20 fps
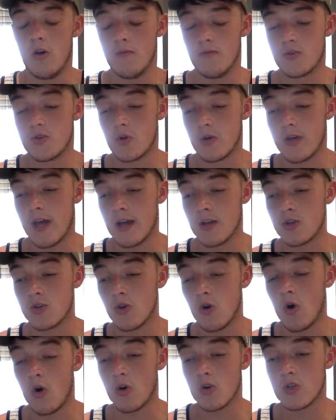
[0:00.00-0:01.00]
So
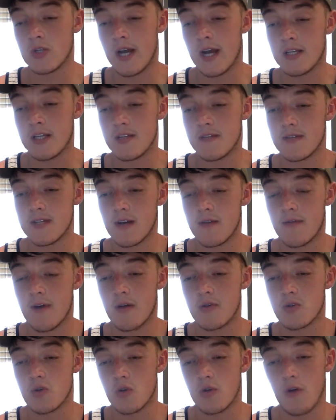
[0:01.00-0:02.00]
signs of
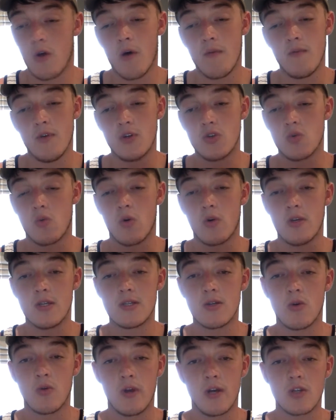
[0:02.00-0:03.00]
self-harm. So the obvious one is
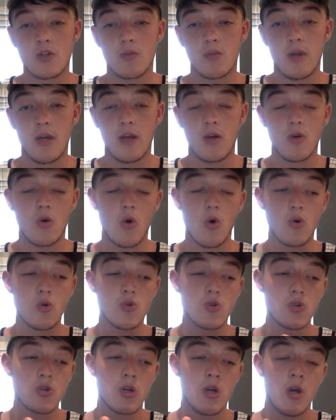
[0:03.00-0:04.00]
unexplained
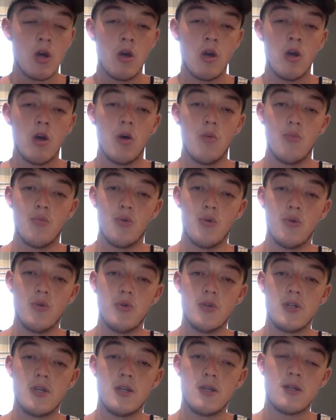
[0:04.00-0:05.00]
cuts and
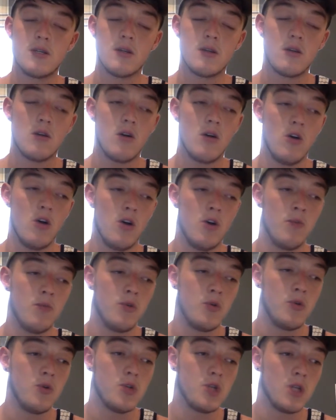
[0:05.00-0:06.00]
bruises,
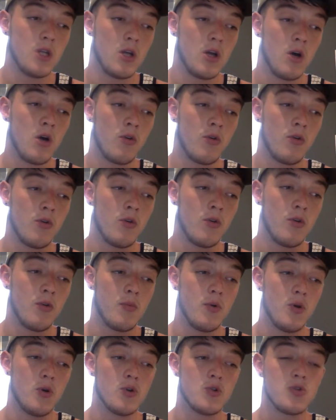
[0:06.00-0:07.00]
usually on the
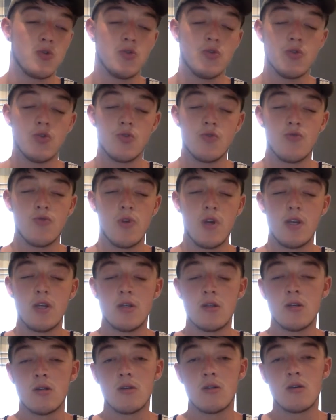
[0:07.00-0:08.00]
person's
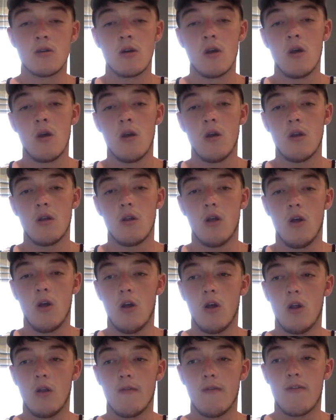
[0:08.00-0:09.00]
wrists,
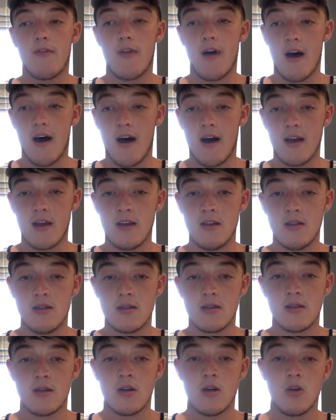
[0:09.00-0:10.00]

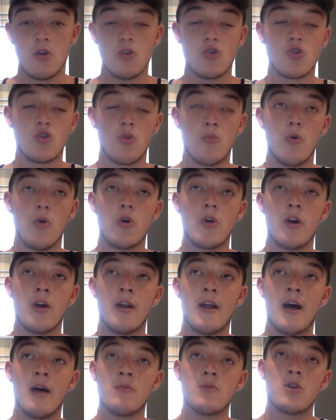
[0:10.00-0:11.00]
thighs, stomach, and
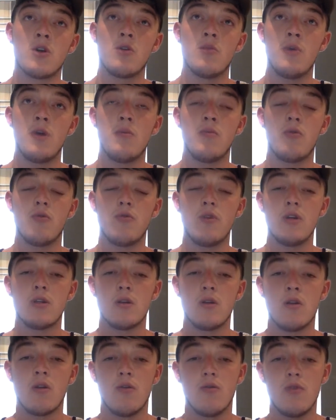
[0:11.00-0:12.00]
arms. Now, the
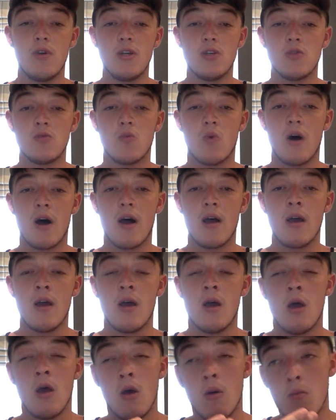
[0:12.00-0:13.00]
reasons why
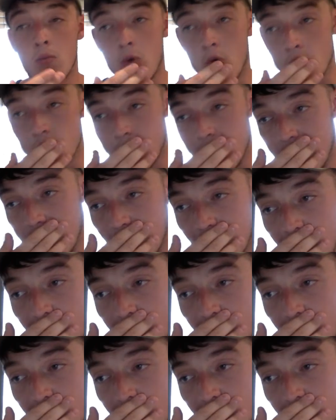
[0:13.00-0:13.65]
most people